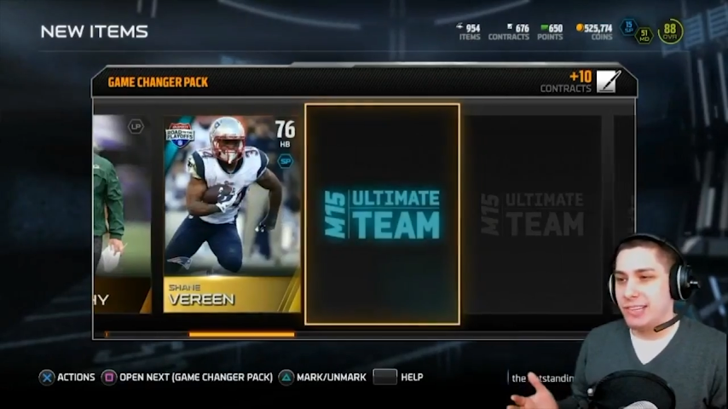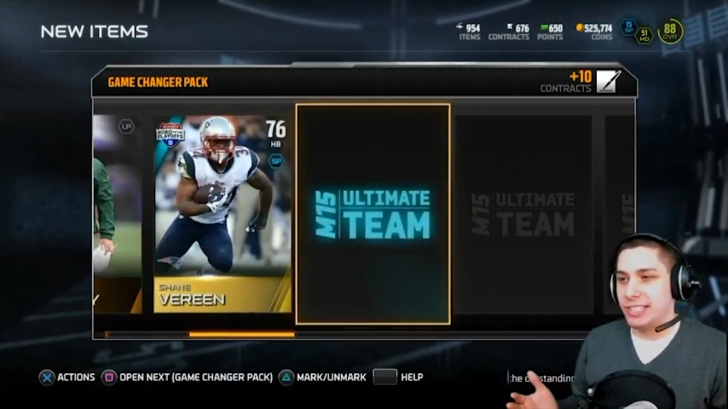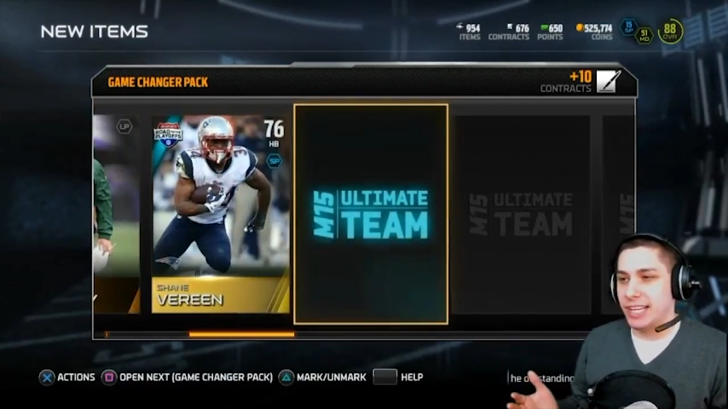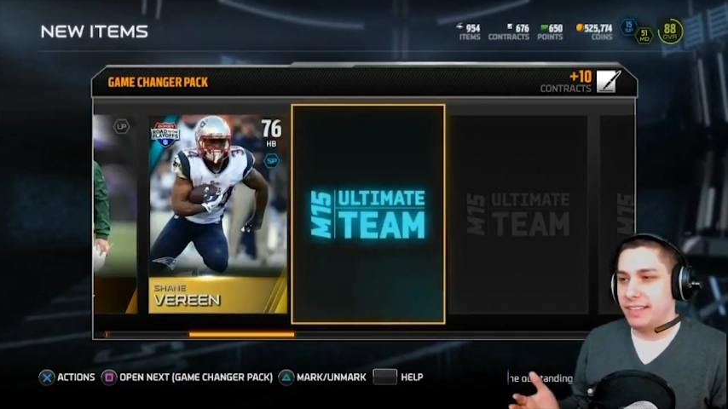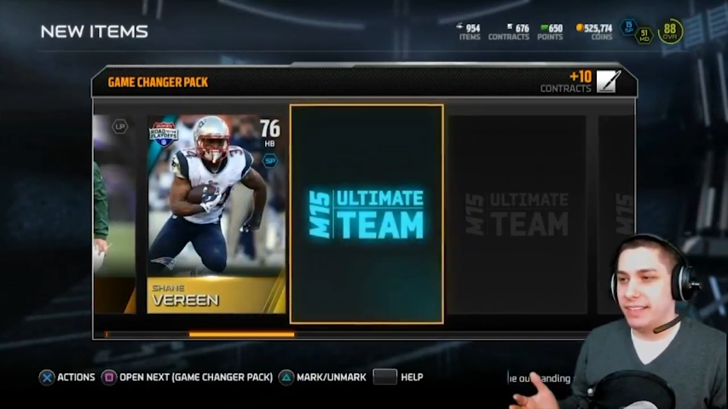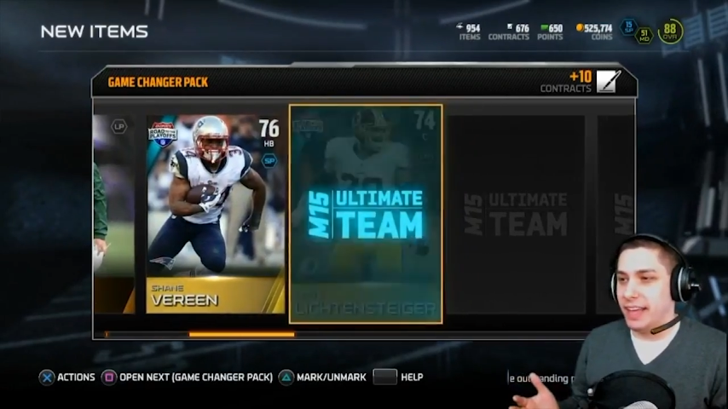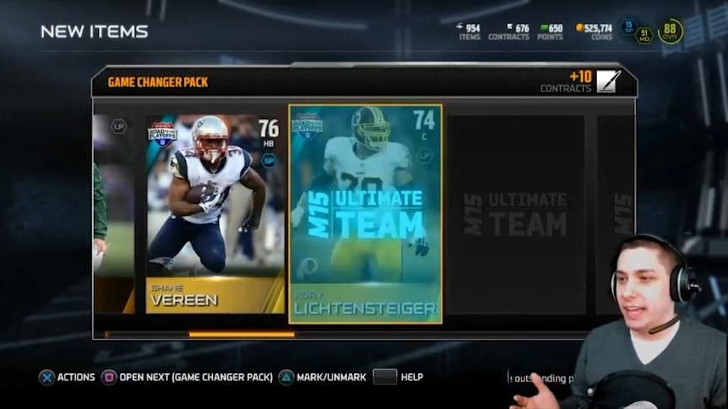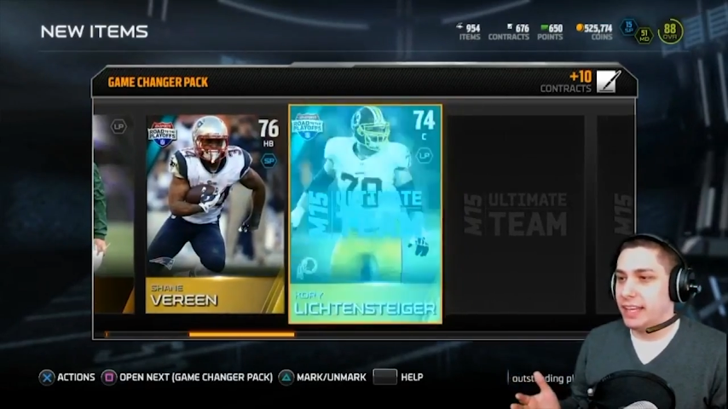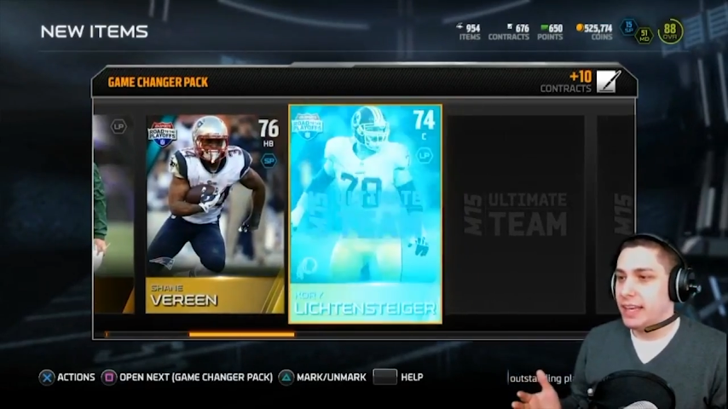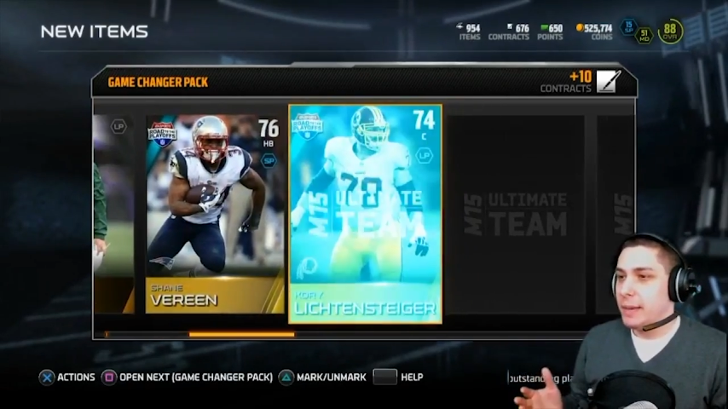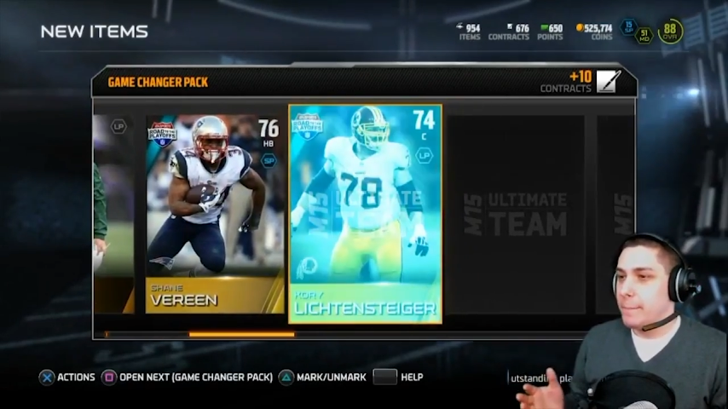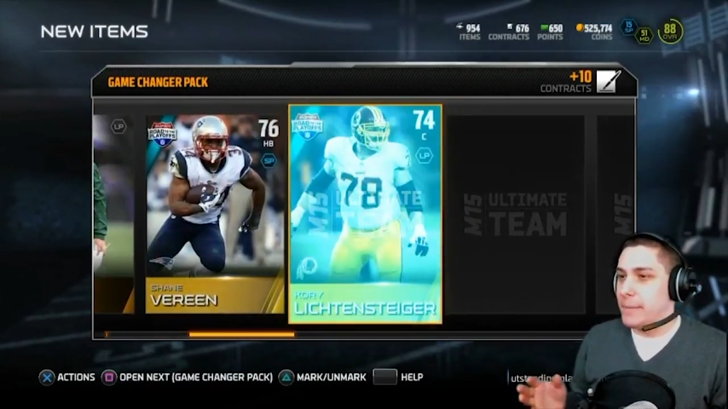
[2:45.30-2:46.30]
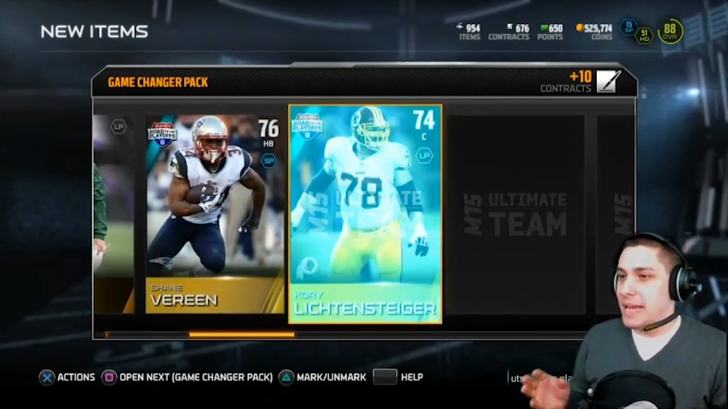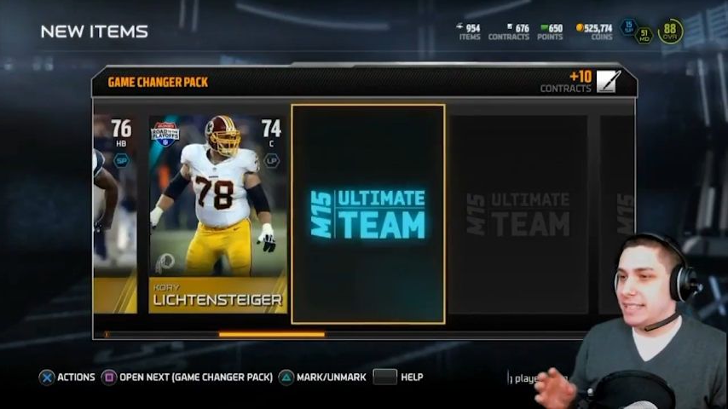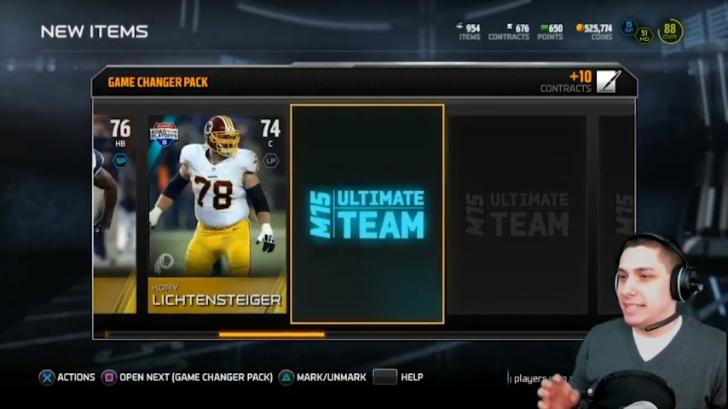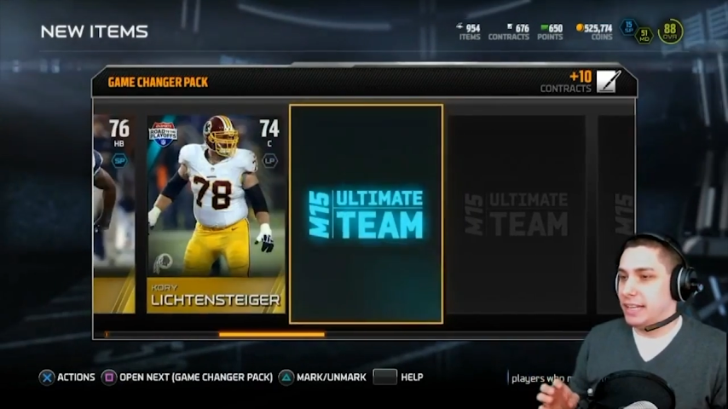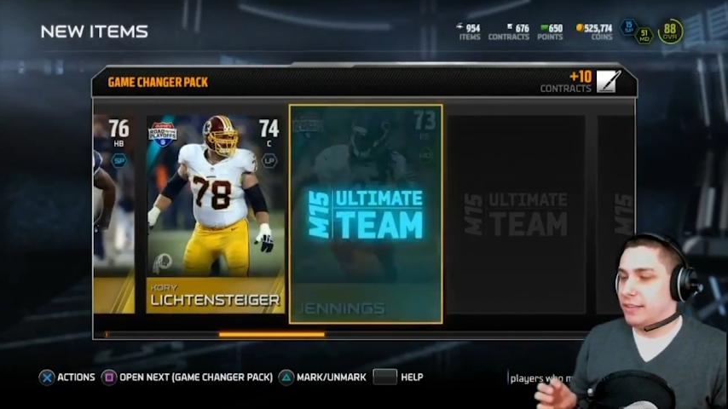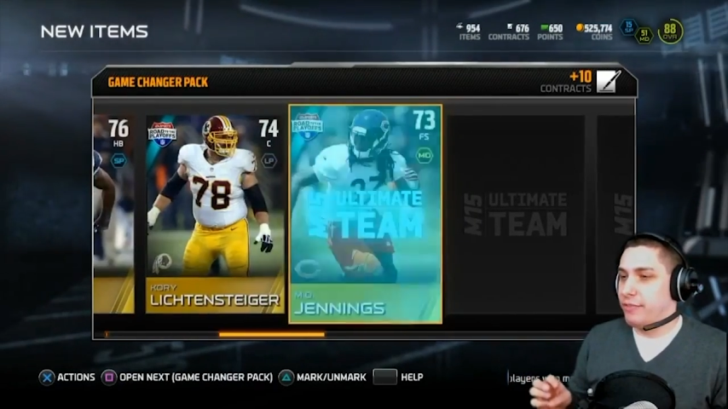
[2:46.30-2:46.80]
MD Jennings,
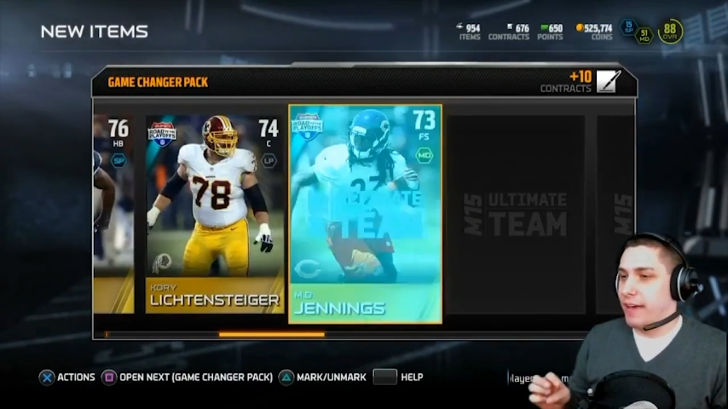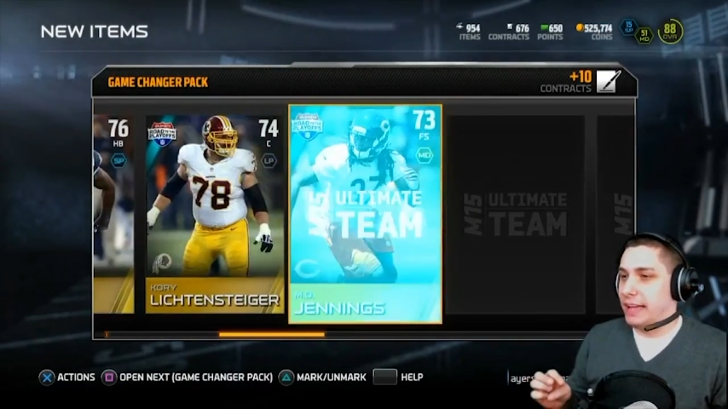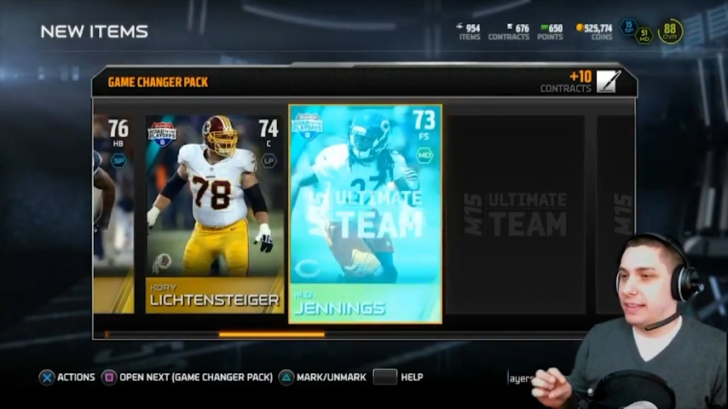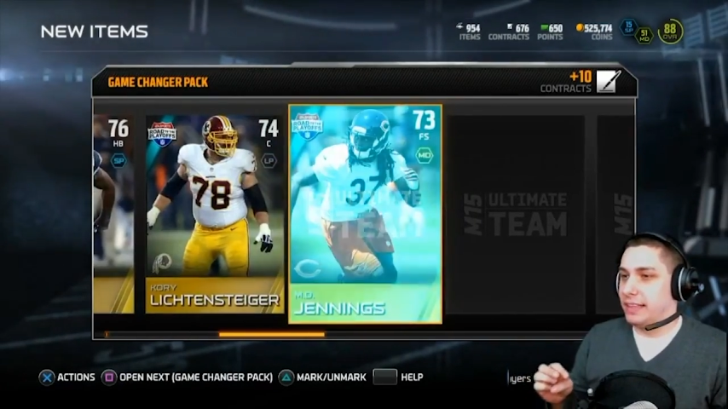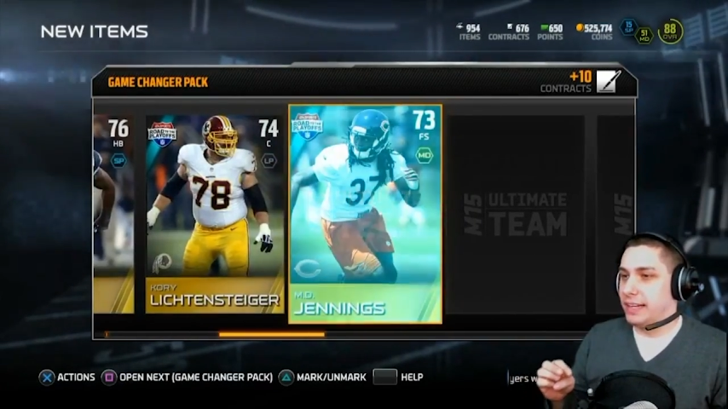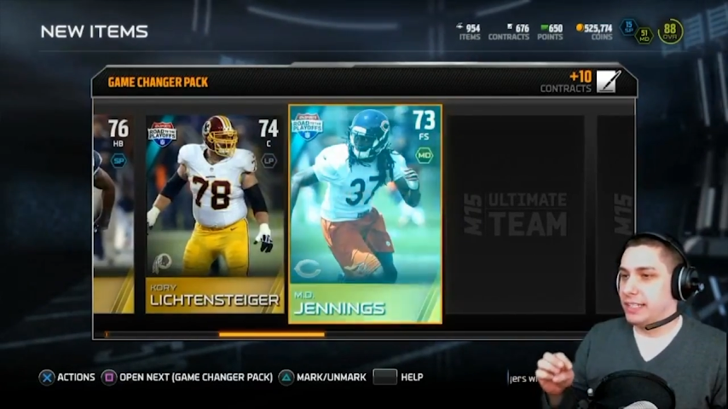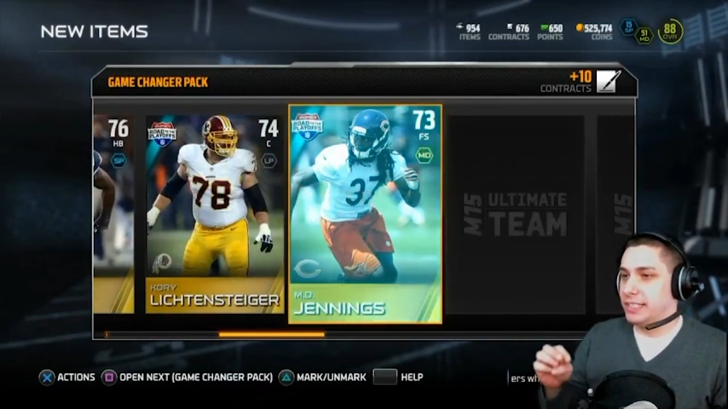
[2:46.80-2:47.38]
Berger.